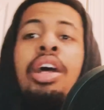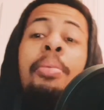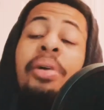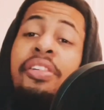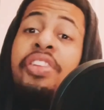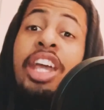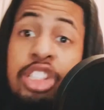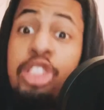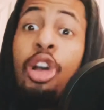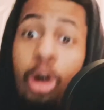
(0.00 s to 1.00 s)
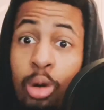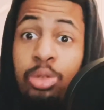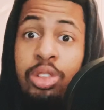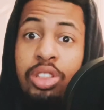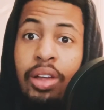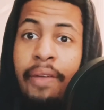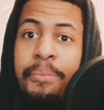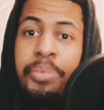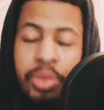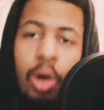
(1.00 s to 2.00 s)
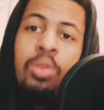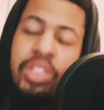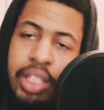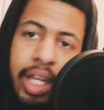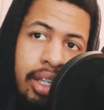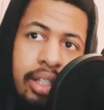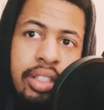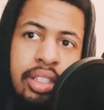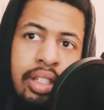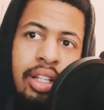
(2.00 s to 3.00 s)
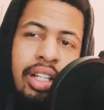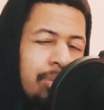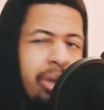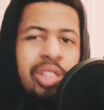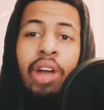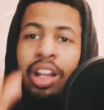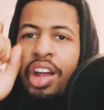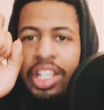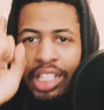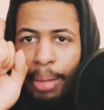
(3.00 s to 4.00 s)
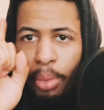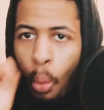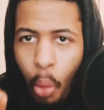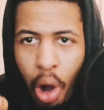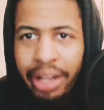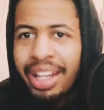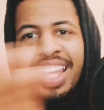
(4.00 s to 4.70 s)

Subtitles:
But if he shows those things, Spencer Rattler is number one.